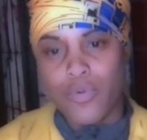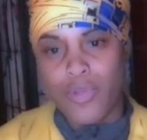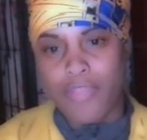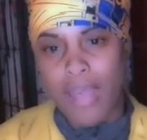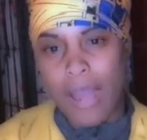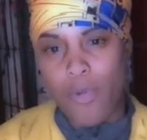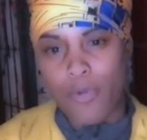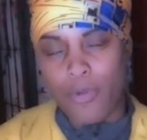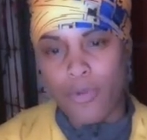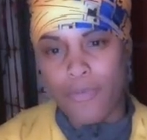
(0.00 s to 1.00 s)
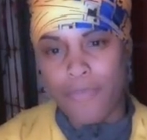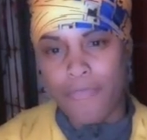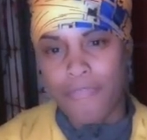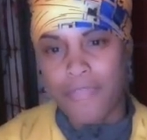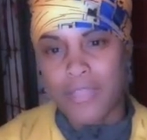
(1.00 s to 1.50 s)
with our
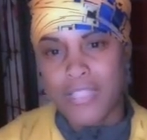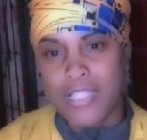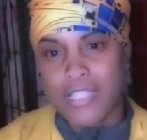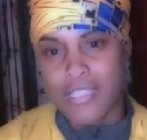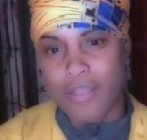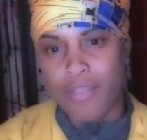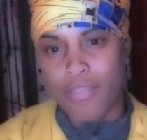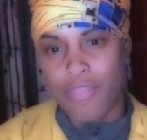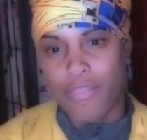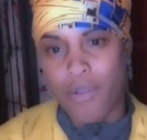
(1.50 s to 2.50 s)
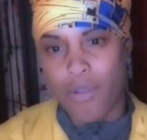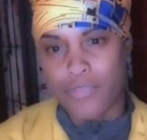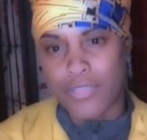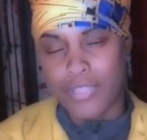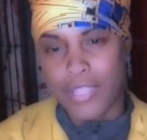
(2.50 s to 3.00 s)
feelings,
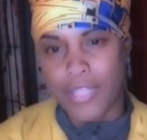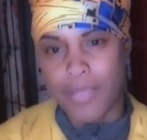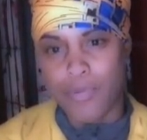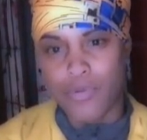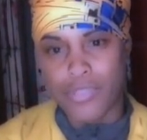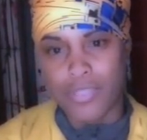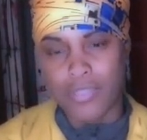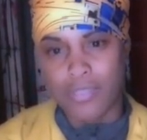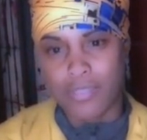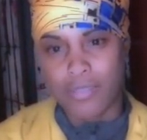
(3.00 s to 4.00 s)
thoughts, and emotions